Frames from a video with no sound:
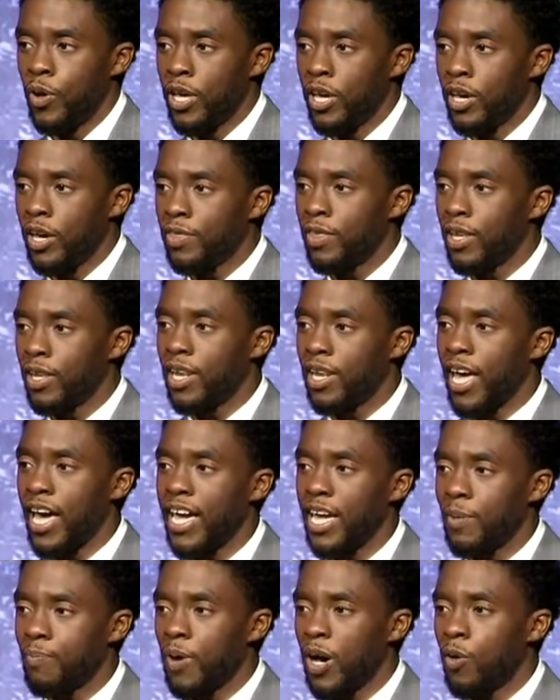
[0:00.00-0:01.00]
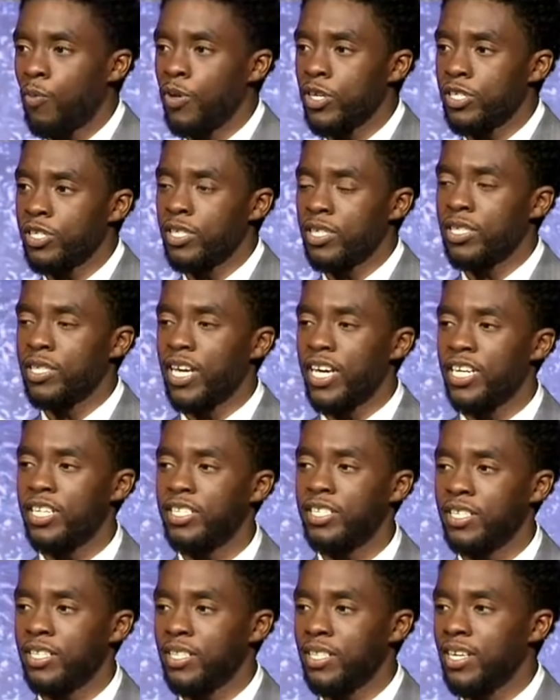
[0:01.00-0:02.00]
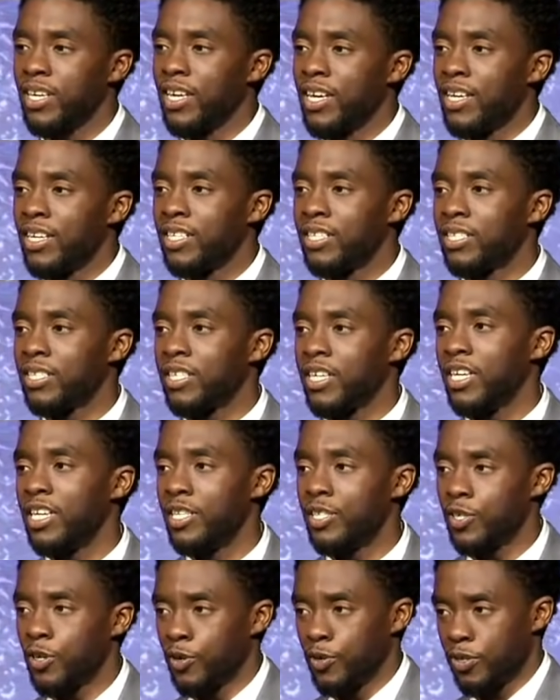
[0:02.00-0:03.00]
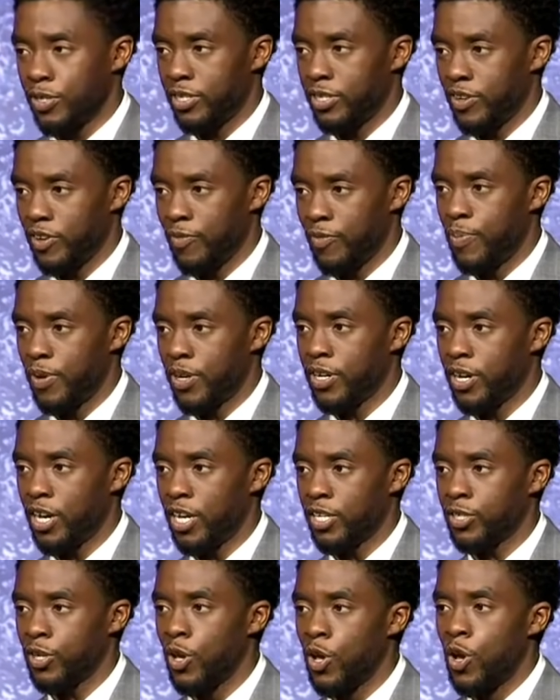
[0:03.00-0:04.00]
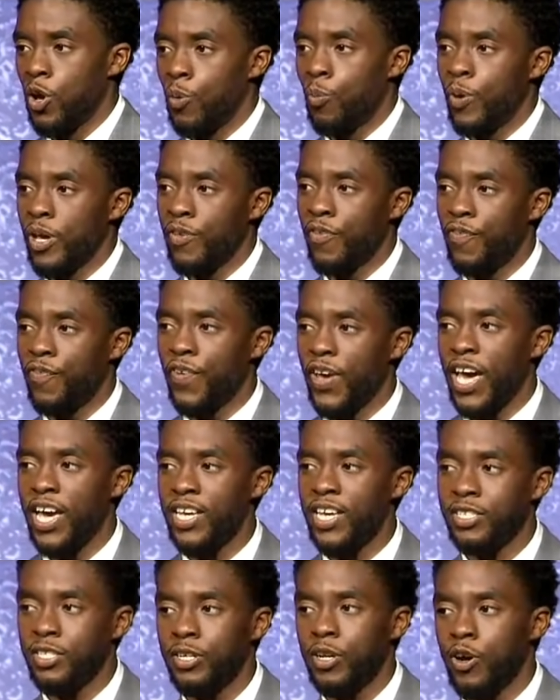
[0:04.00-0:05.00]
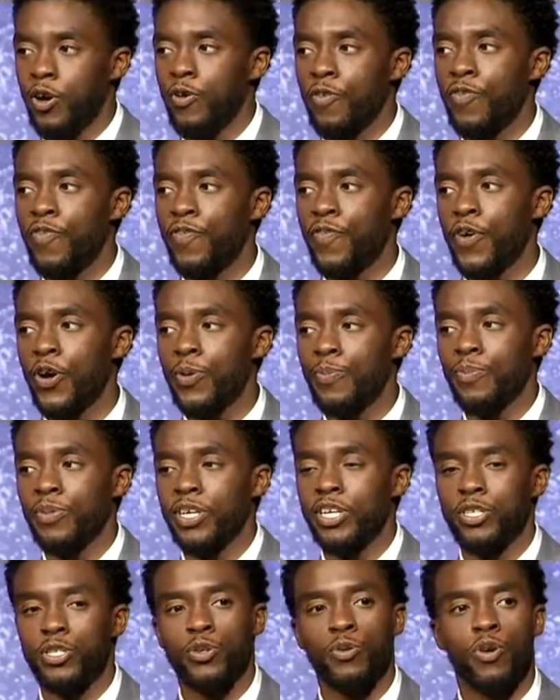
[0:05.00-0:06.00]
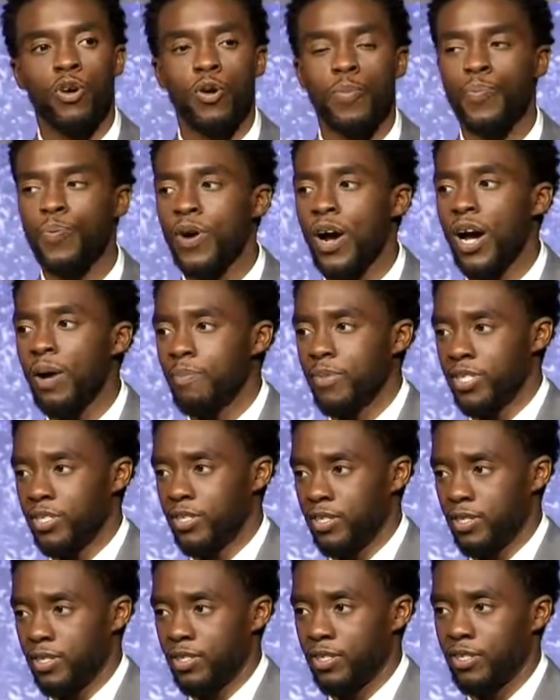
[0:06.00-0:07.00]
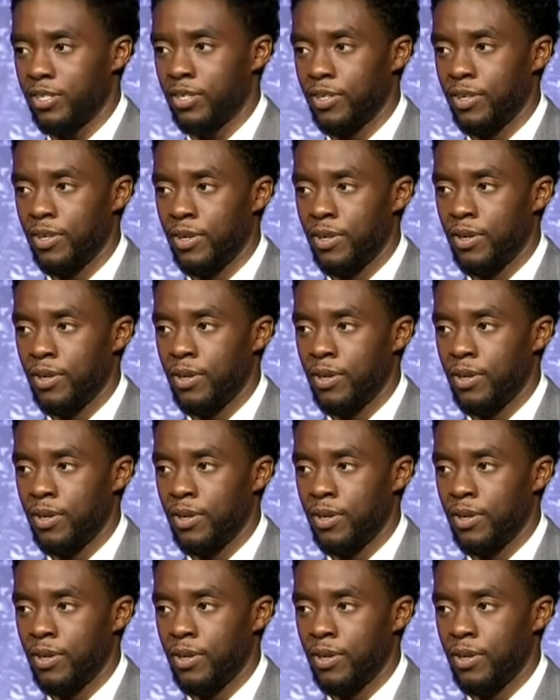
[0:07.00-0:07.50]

We are the light by which the nation sees herself because we fasten her firmly to her promises.